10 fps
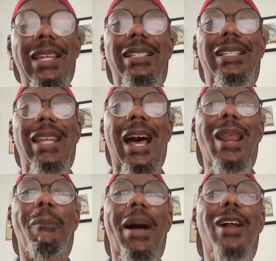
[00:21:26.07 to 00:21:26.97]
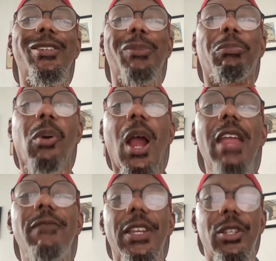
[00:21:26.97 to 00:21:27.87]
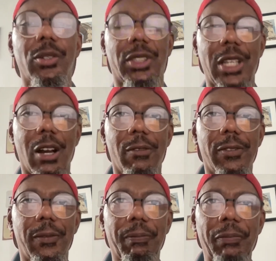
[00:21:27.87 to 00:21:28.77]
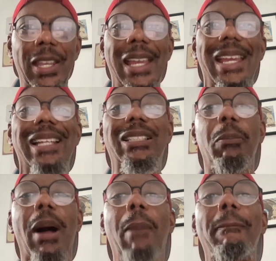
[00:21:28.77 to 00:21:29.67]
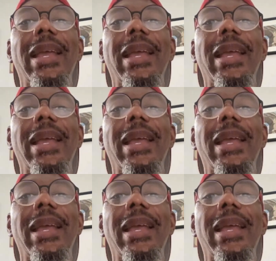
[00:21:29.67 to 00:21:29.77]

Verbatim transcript: is not about depriving yourself, it's about